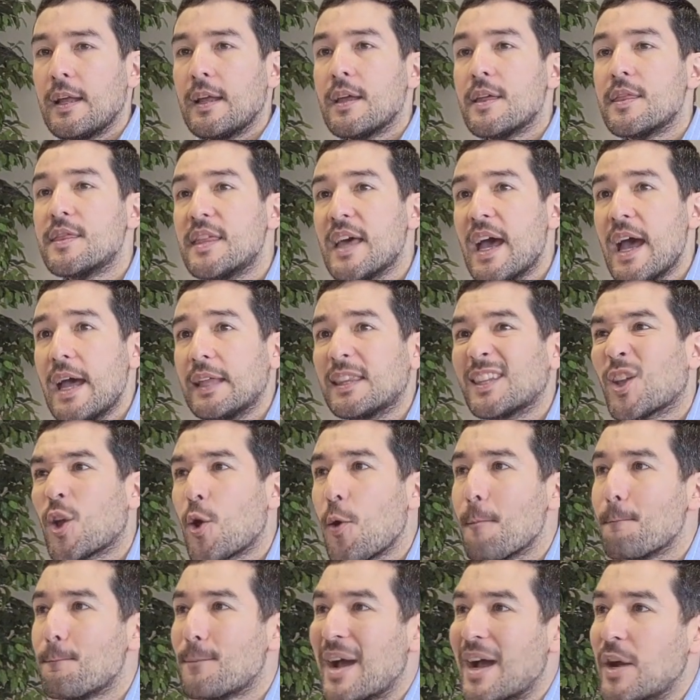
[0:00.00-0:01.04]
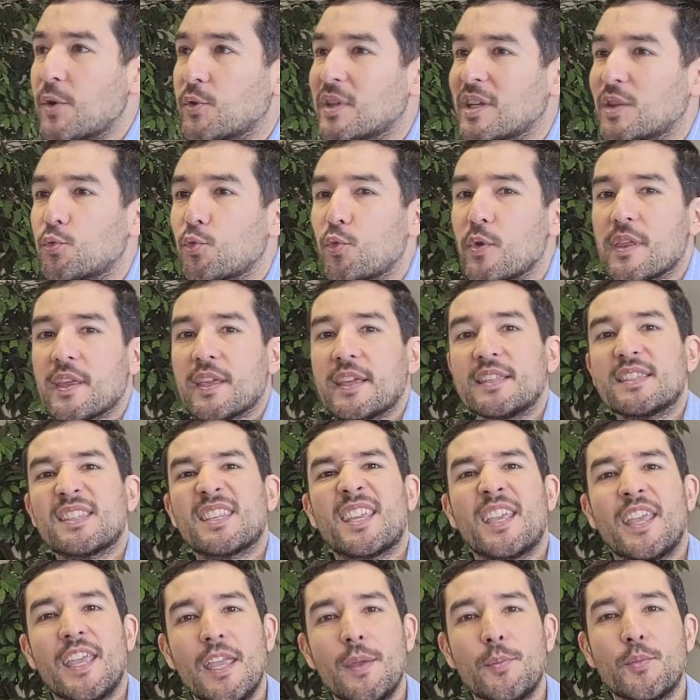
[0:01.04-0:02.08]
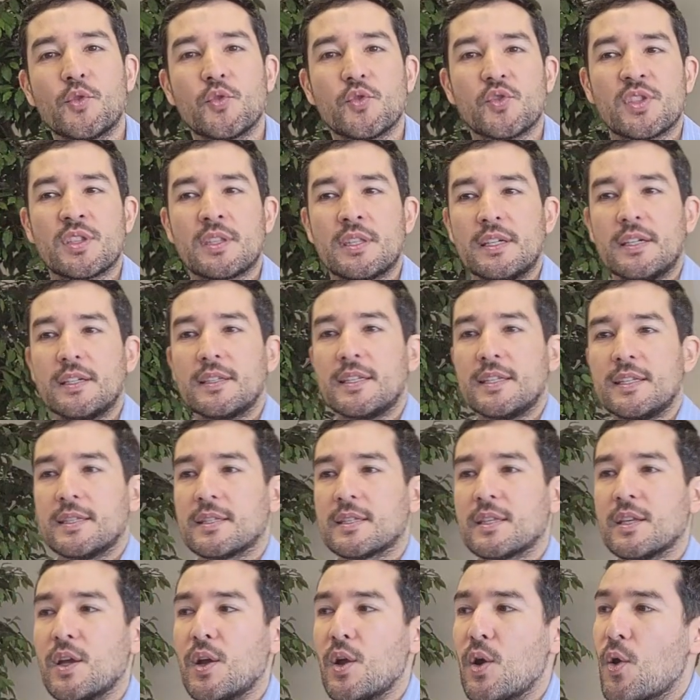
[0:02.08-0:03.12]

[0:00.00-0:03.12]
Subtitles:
That, compounded with his Hebrew studies,